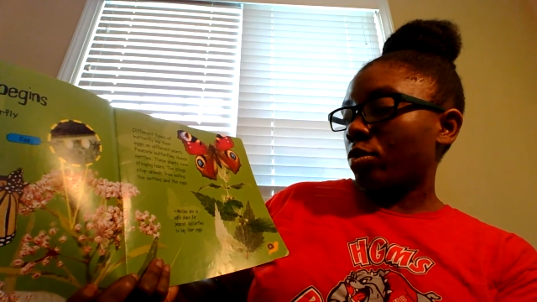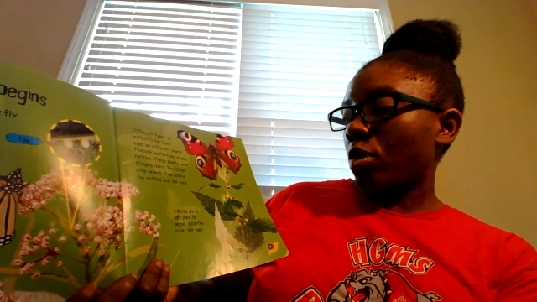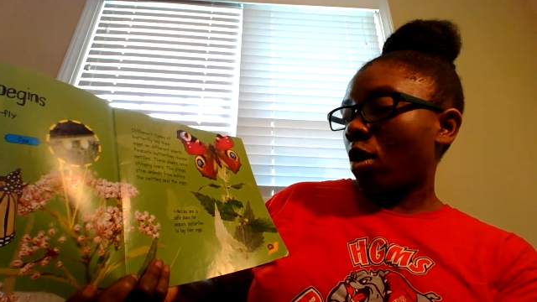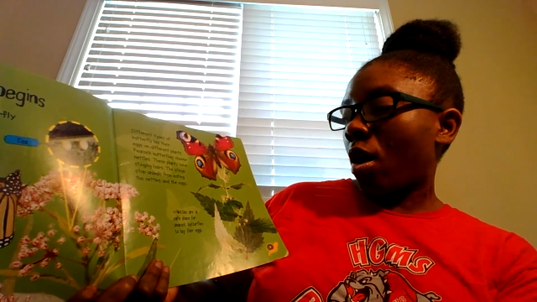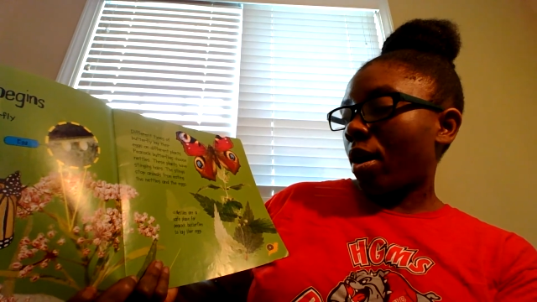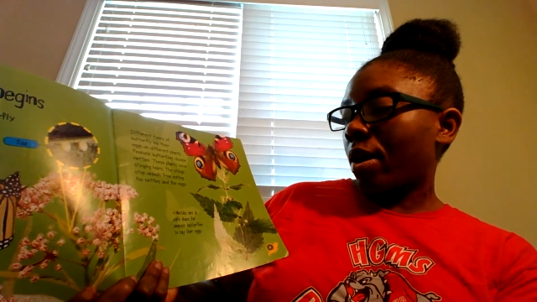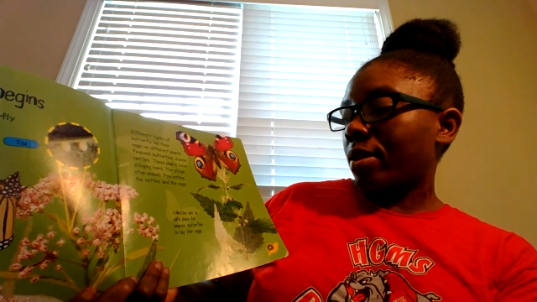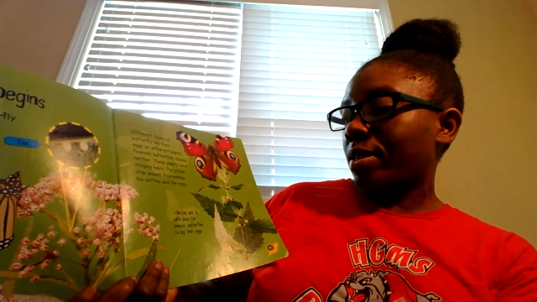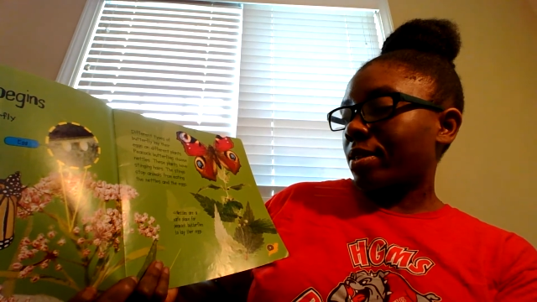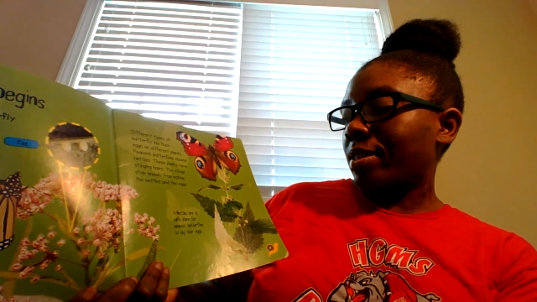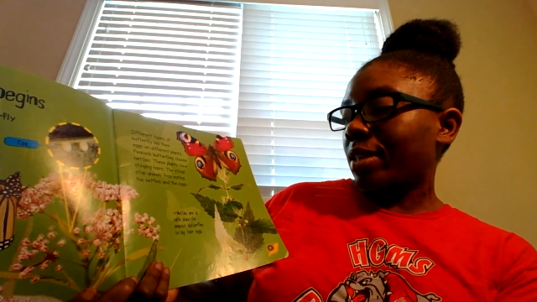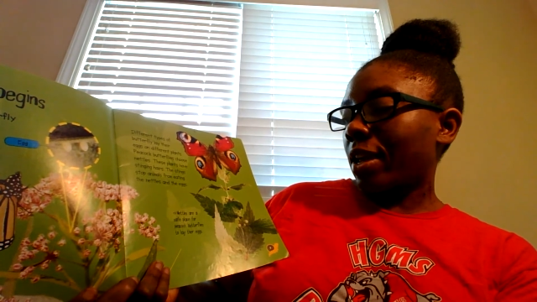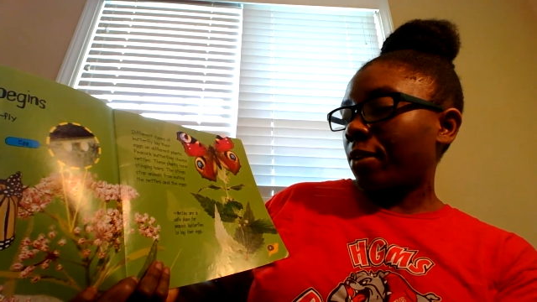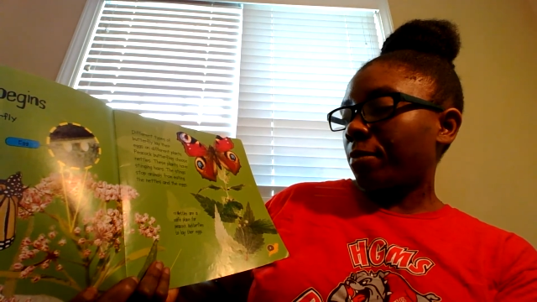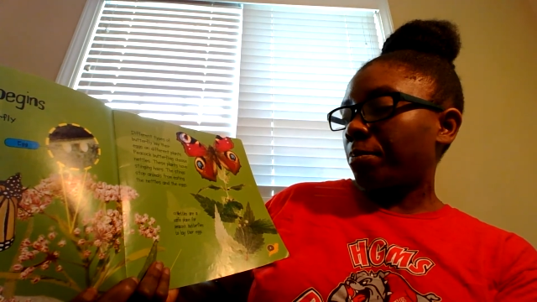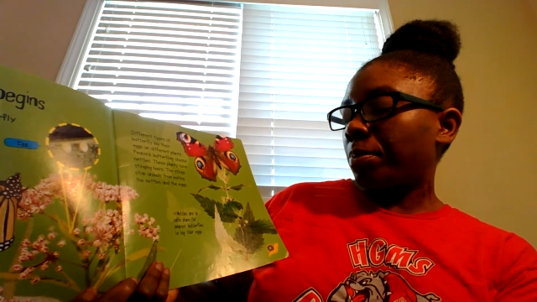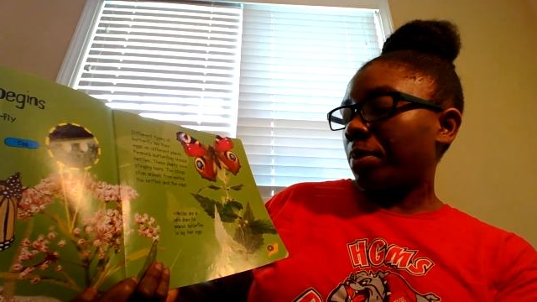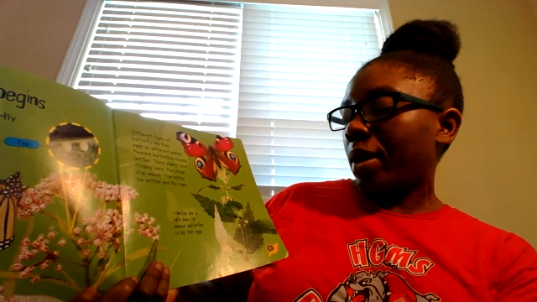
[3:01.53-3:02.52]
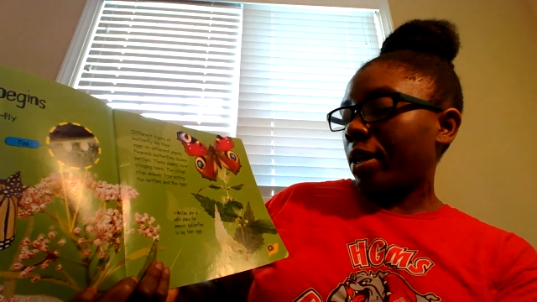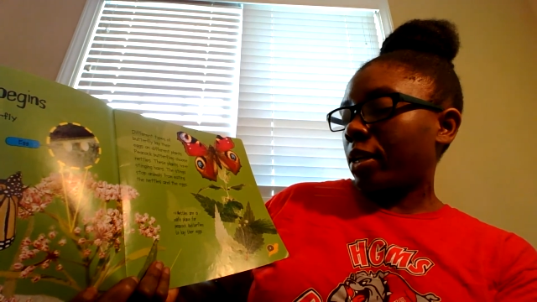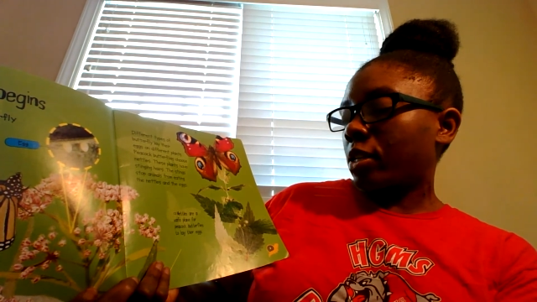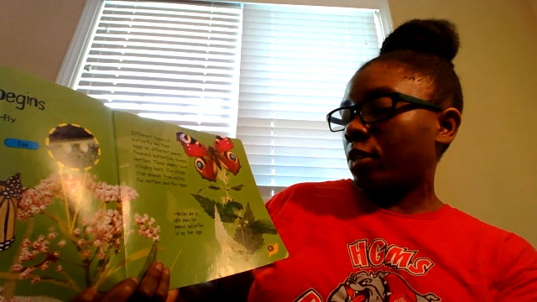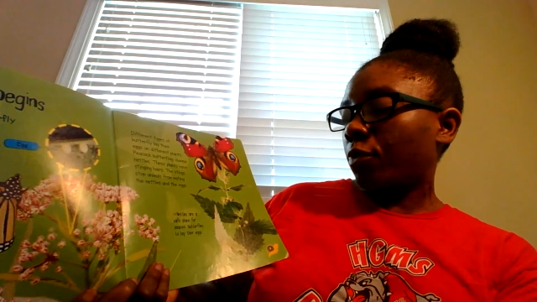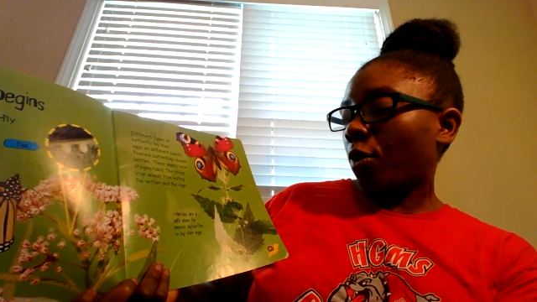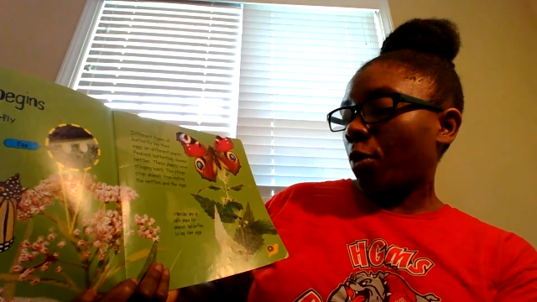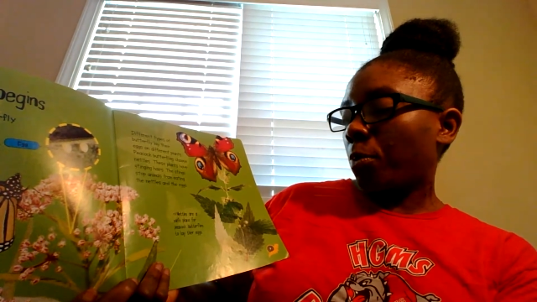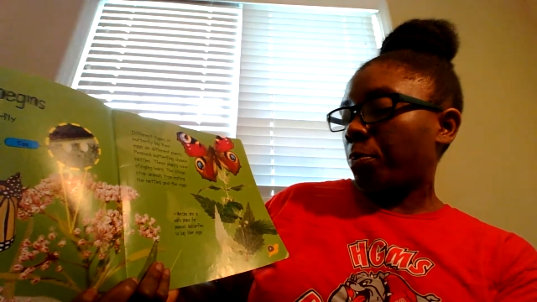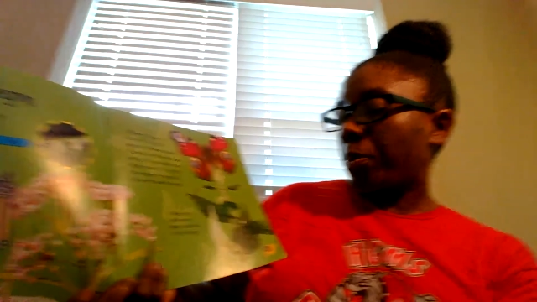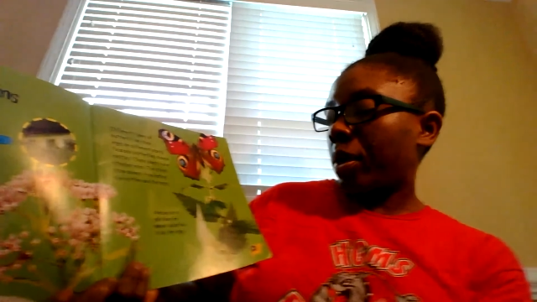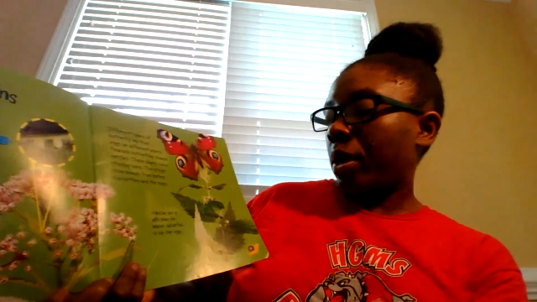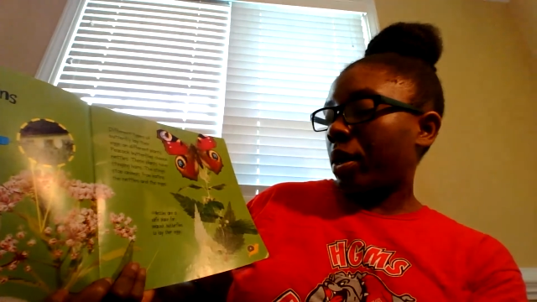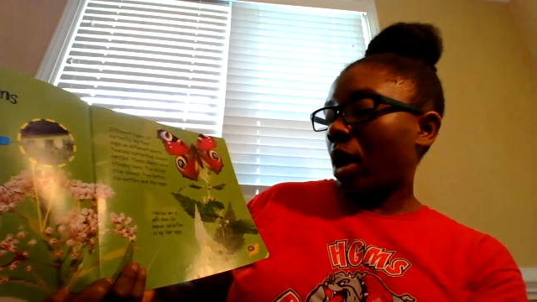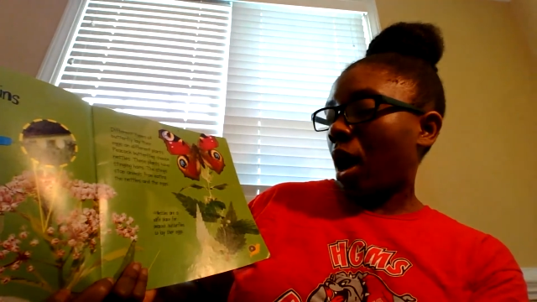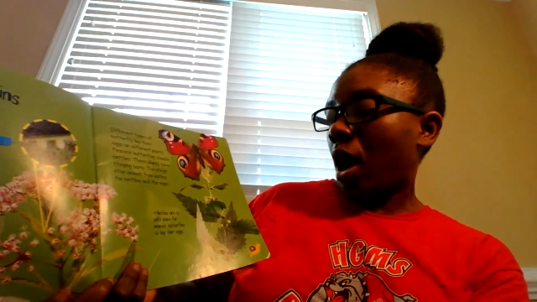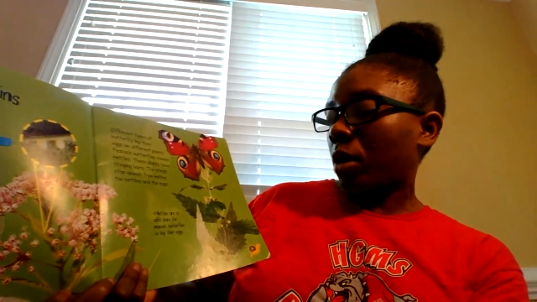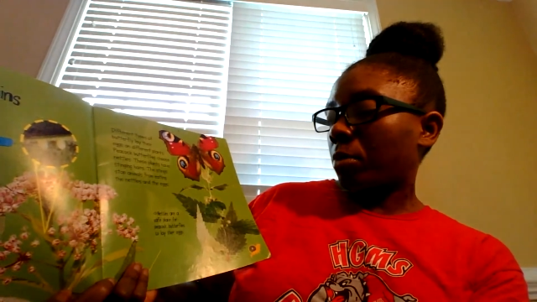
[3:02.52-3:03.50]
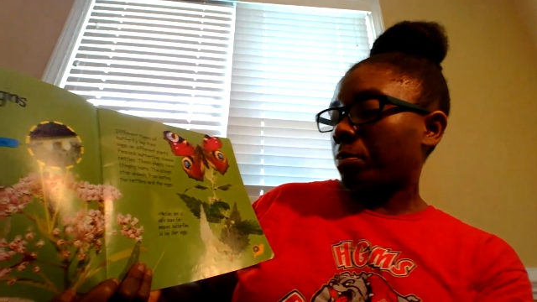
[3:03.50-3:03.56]
are a safe place for
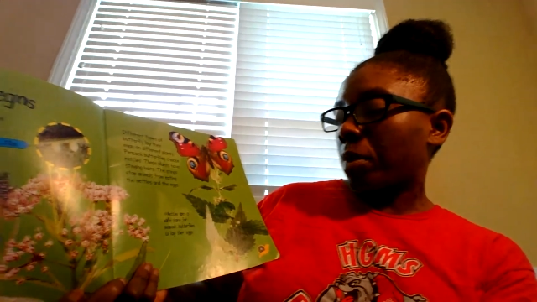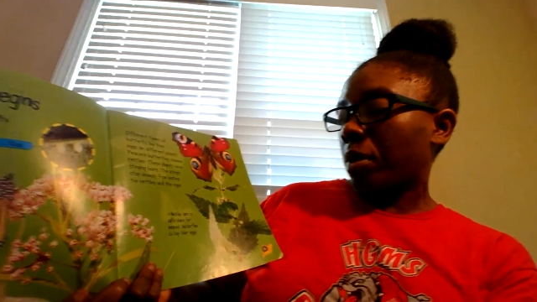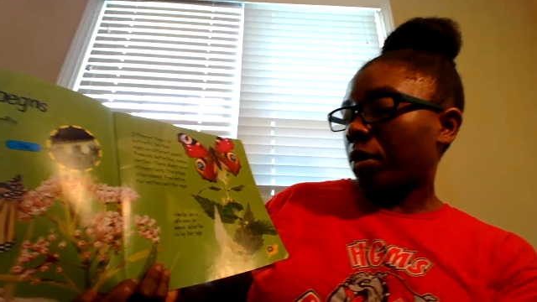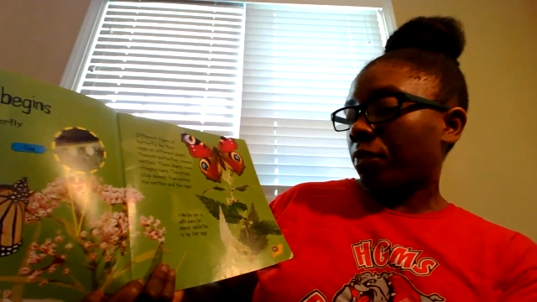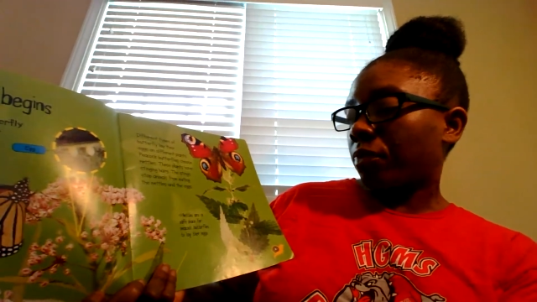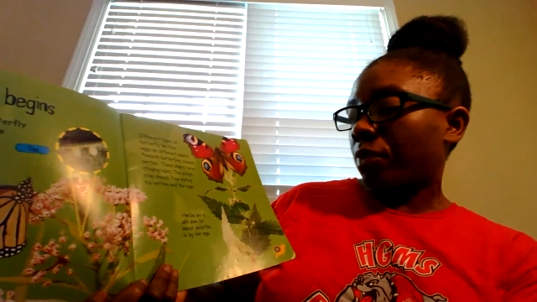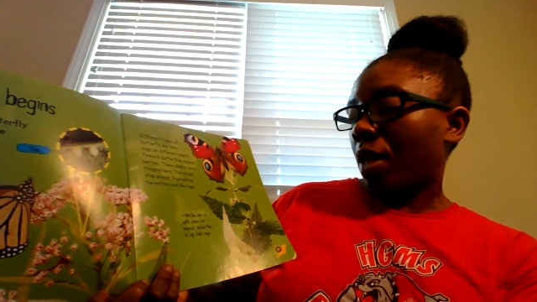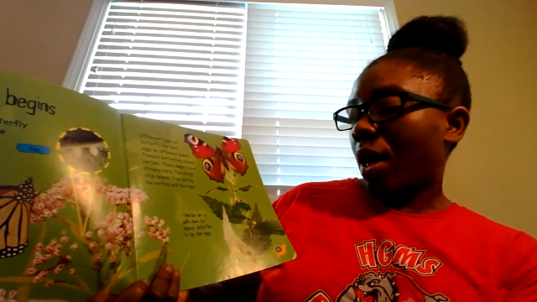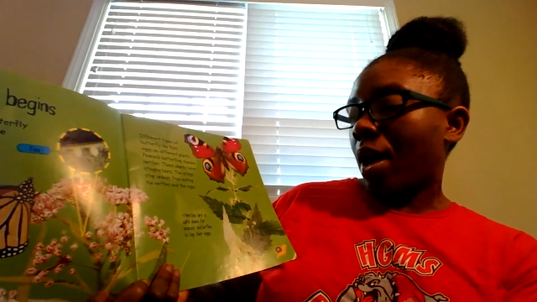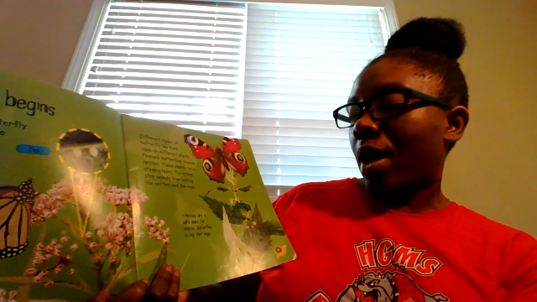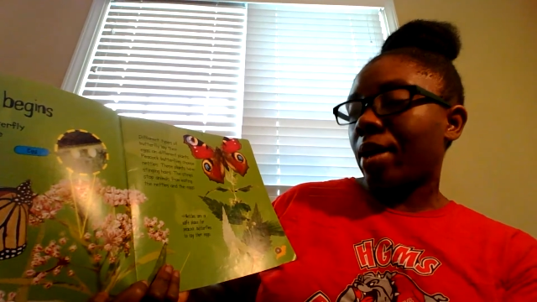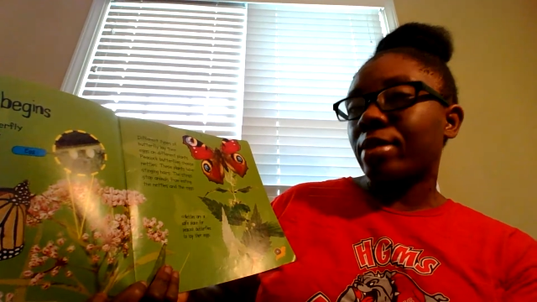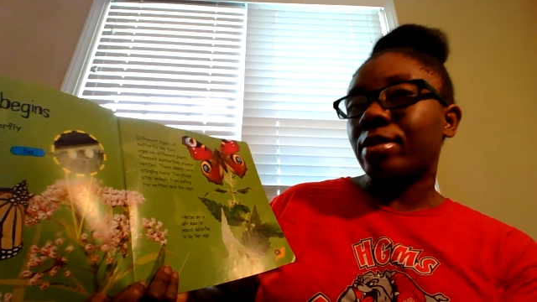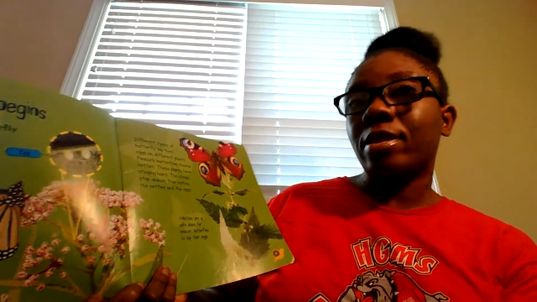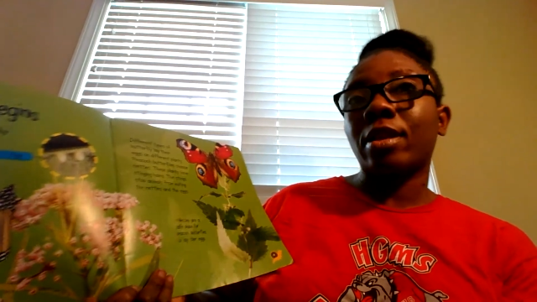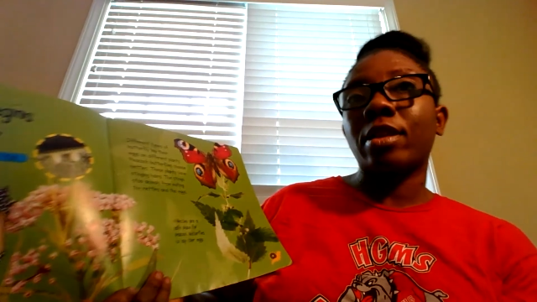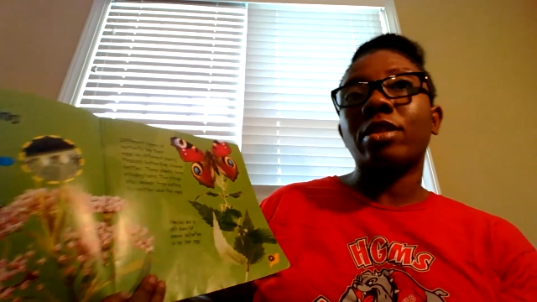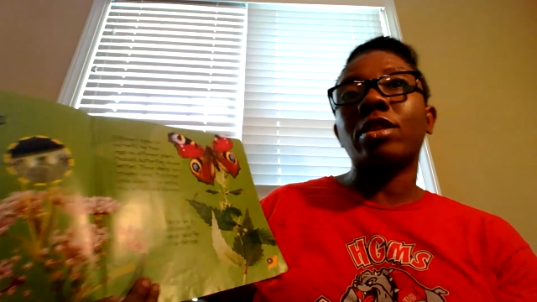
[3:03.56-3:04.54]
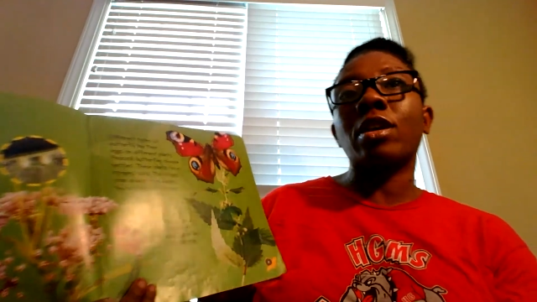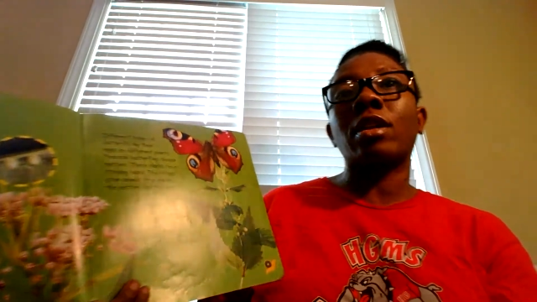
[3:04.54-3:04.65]
peacock butterflies to